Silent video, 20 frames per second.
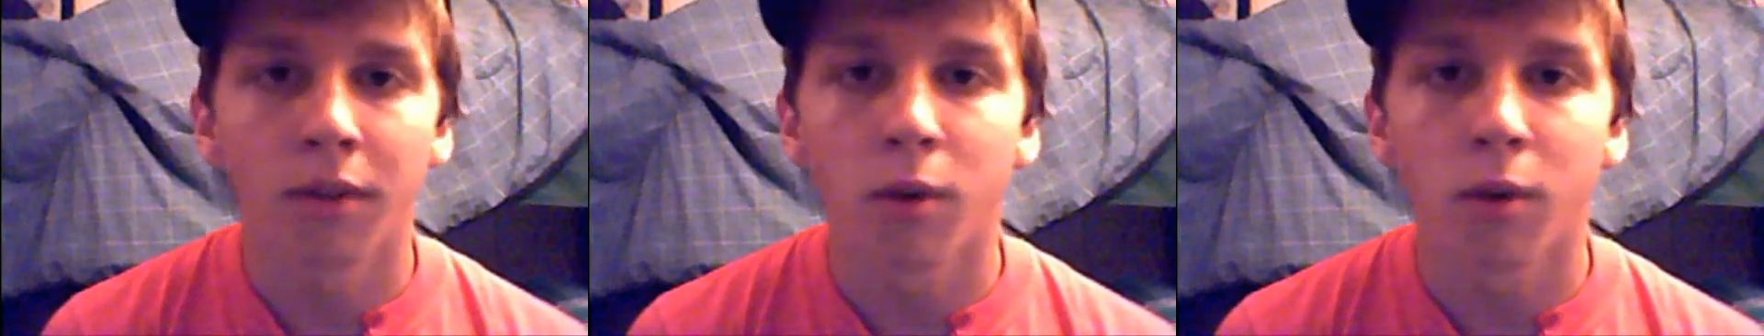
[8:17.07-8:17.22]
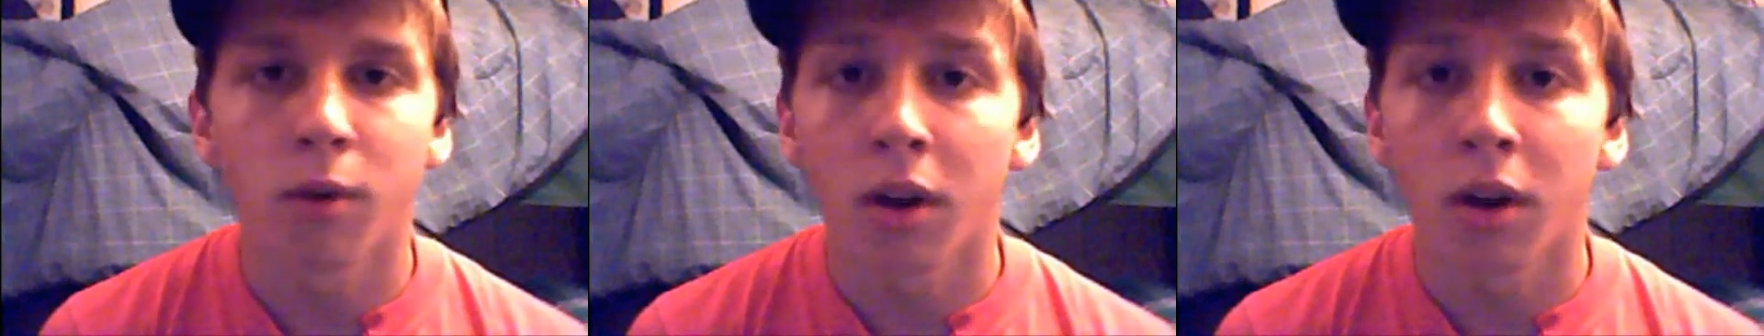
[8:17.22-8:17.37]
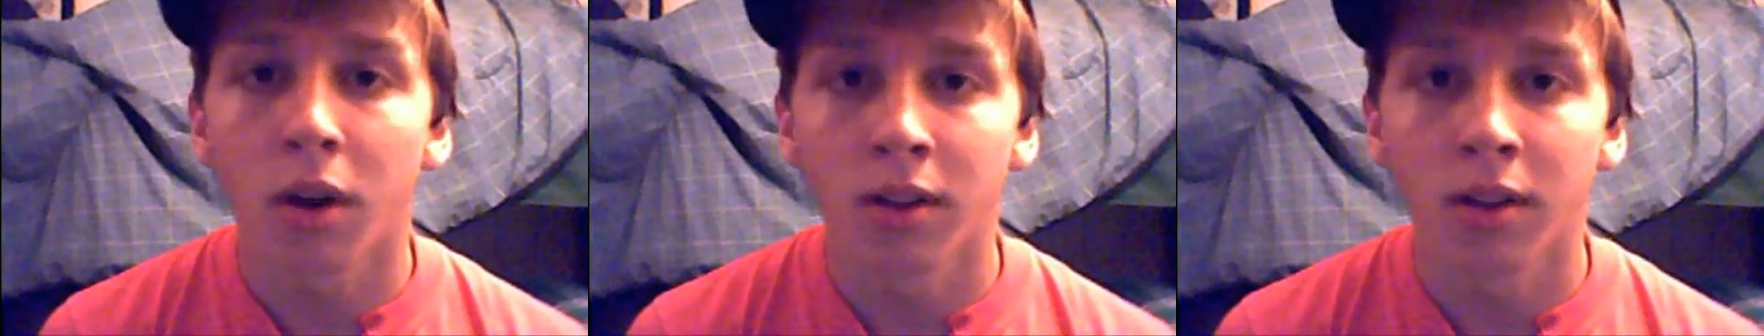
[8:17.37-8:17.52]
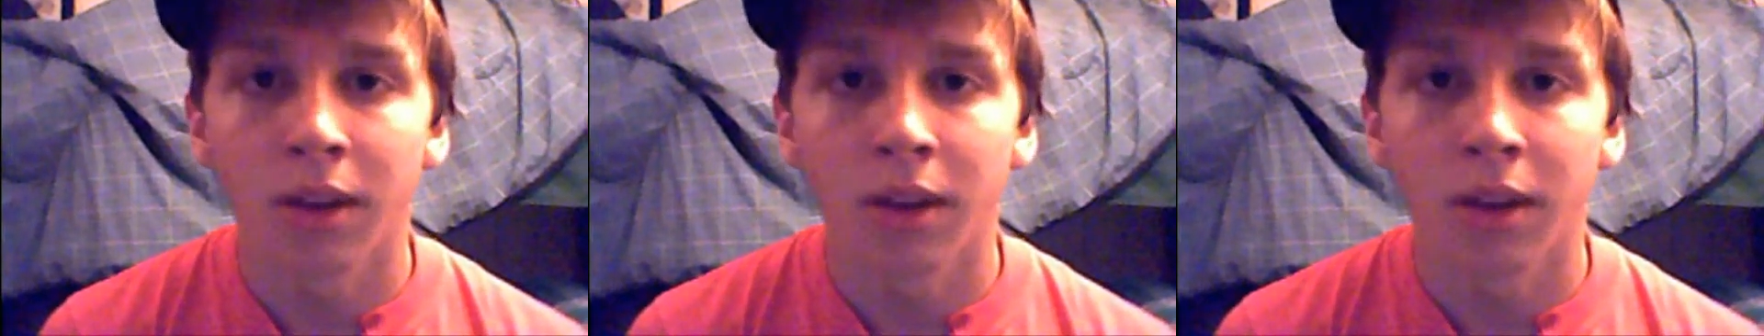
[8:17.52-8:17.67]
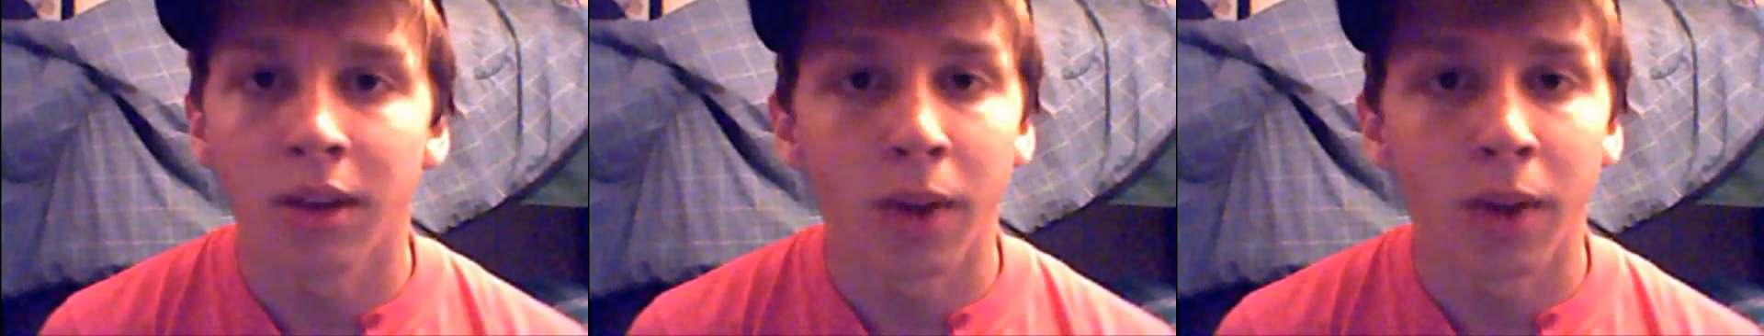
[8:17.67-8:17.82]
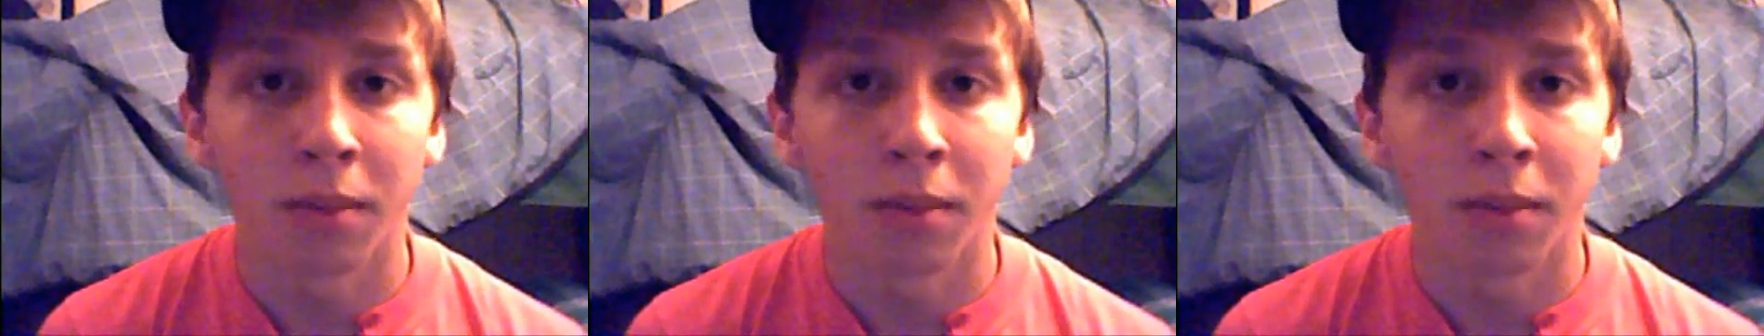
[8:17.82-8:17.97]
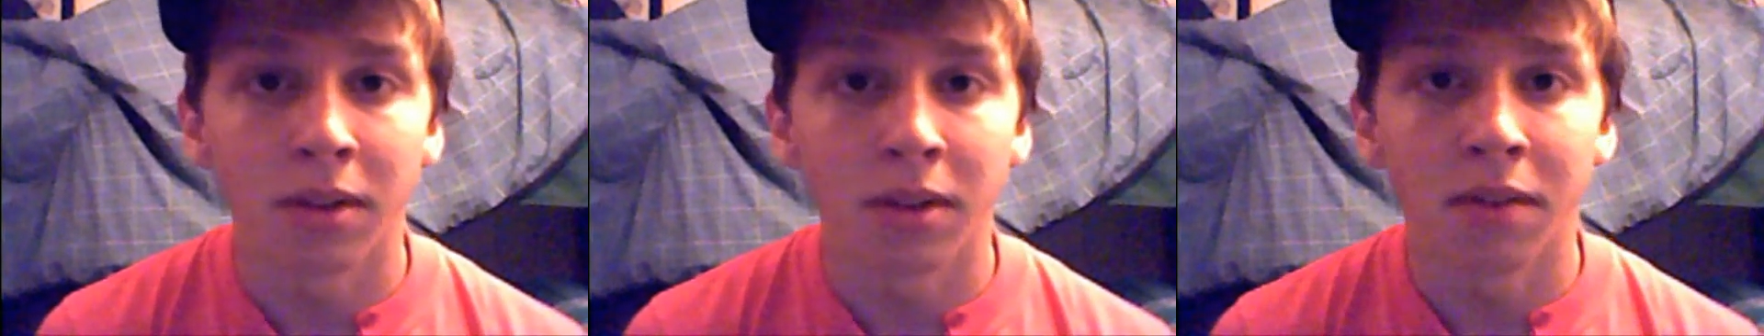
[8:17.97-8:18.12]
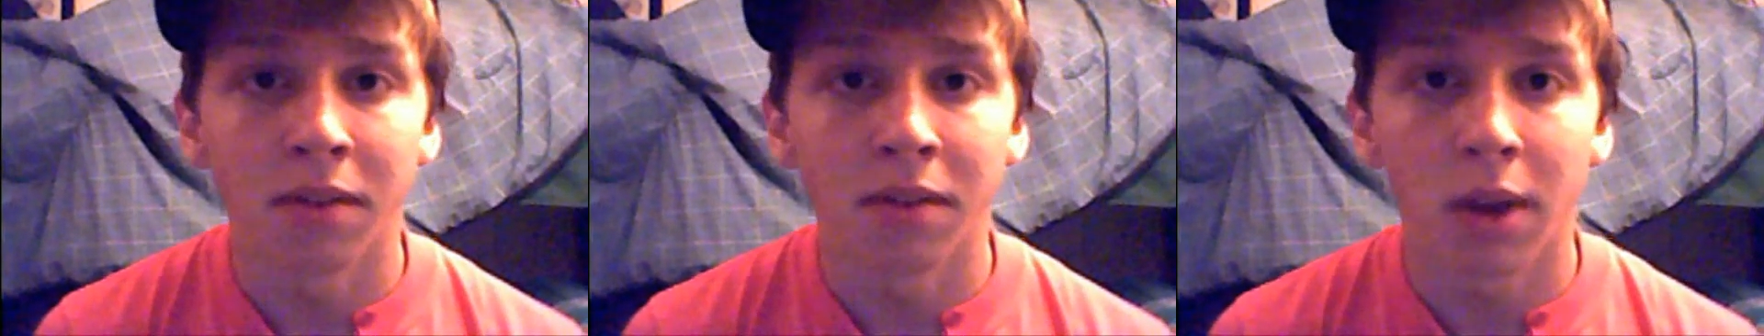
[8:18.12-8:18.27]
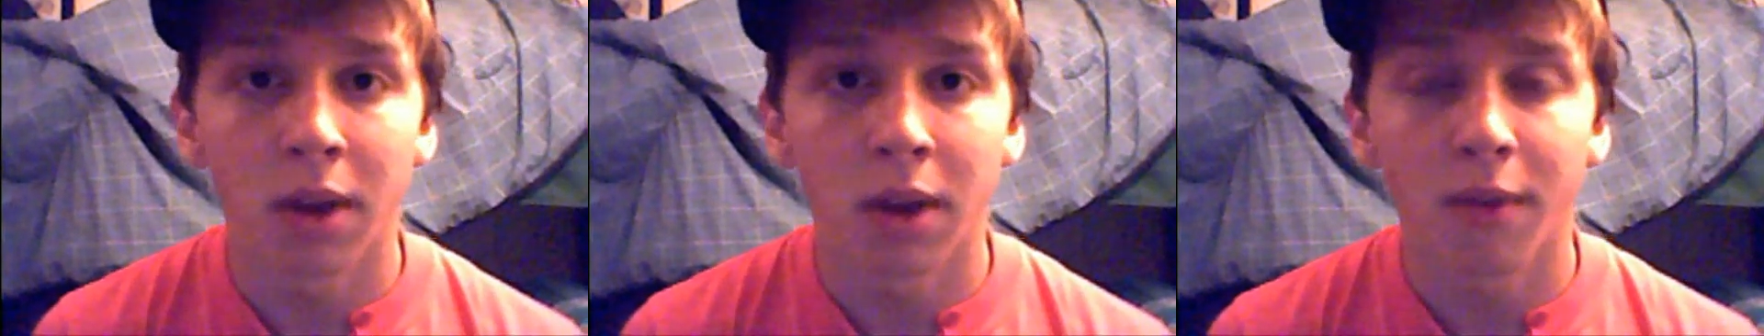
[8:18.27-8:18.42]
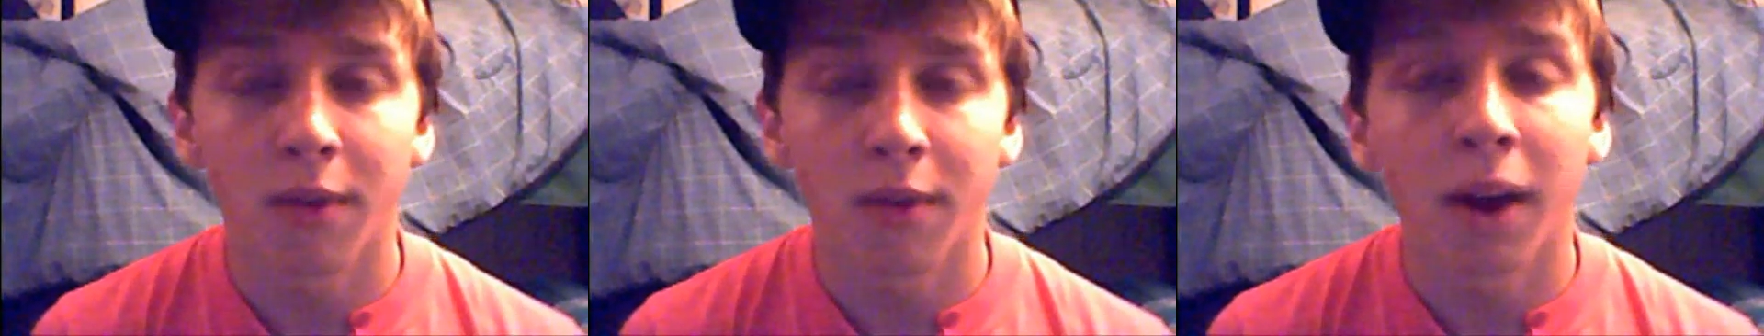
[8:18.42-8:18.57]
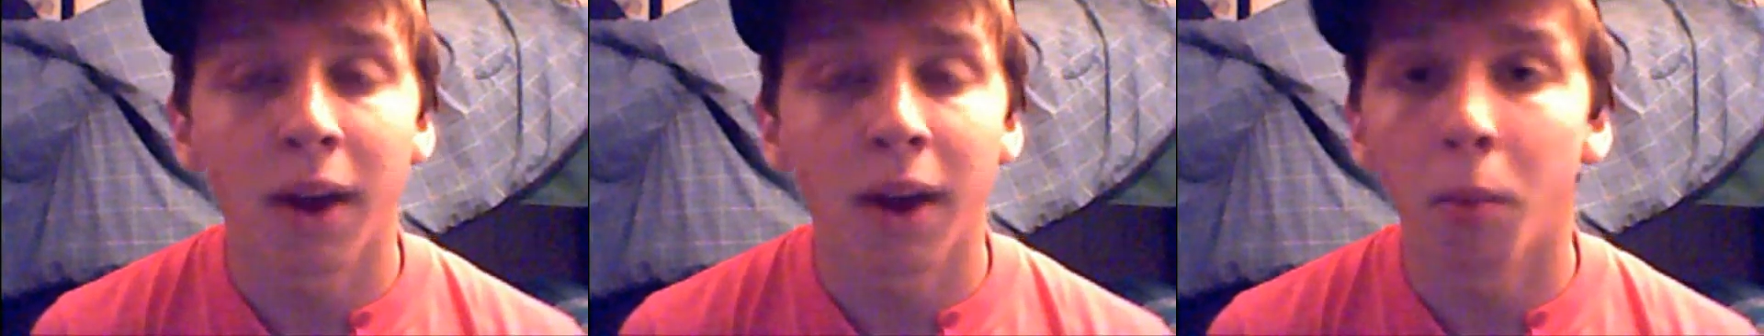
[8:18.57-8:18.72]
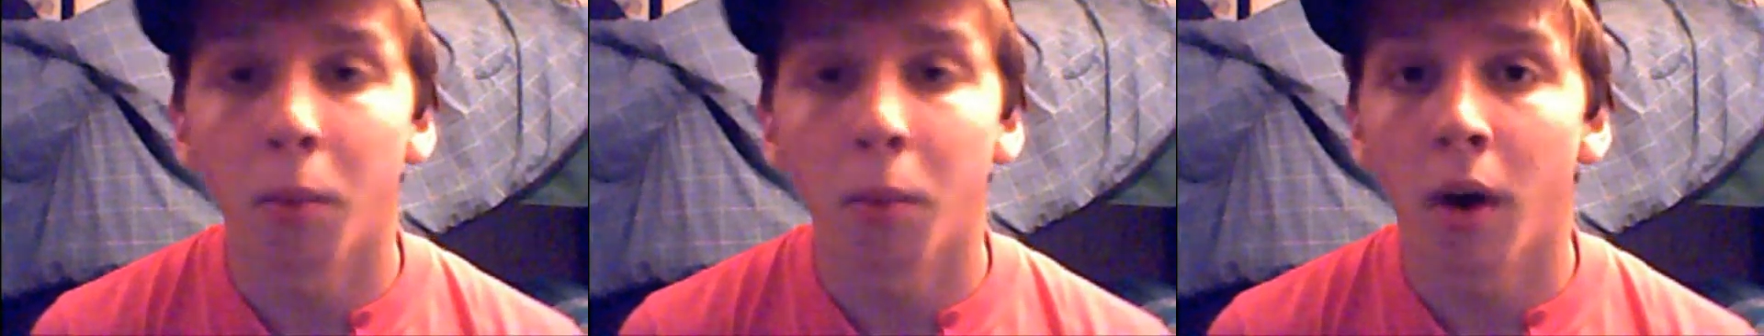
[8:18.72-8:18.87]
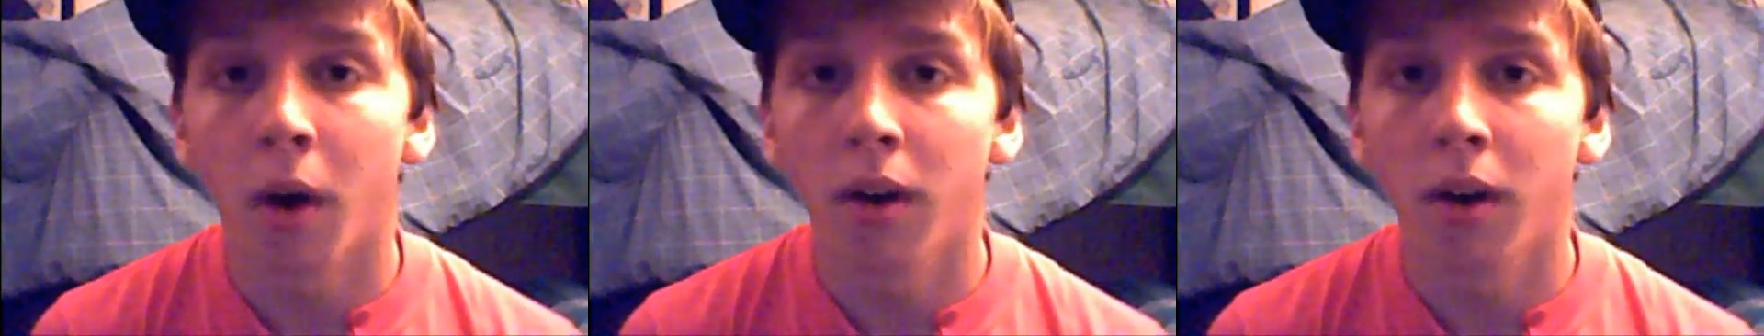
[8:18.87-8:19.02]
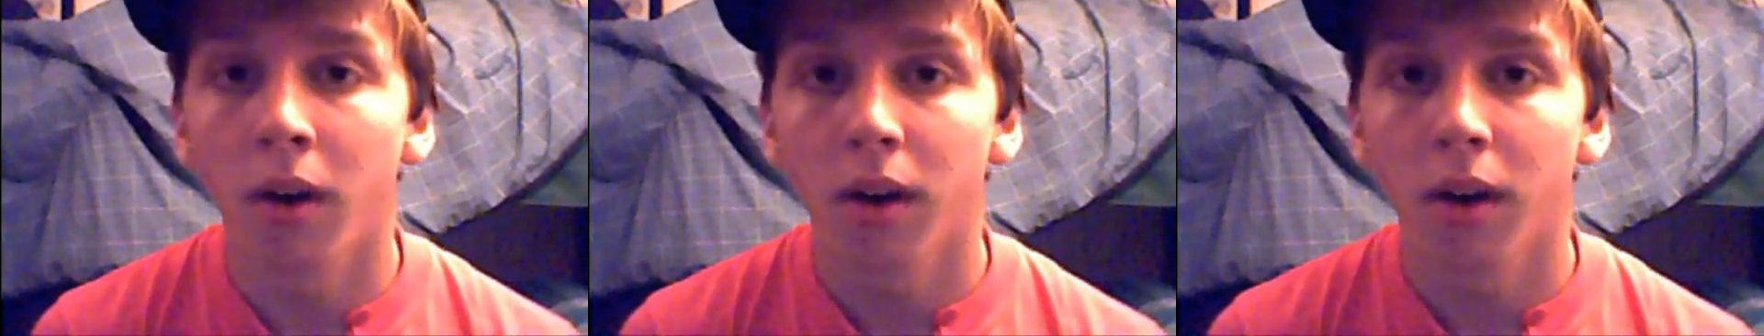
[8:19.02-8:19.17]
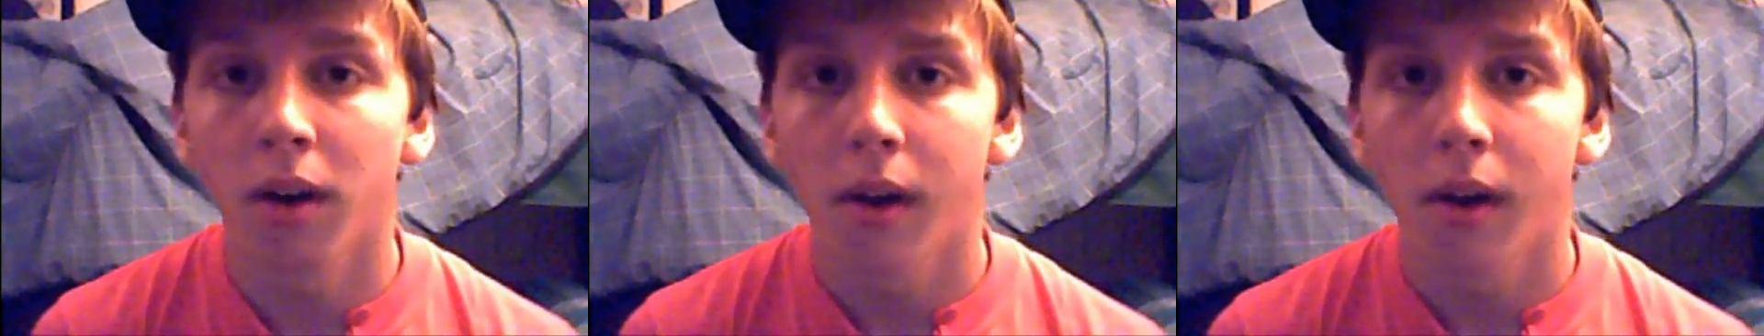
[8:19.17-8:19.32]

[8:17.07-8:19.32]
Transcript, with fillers: wholeheartedly in what I believe that if I'm wrong,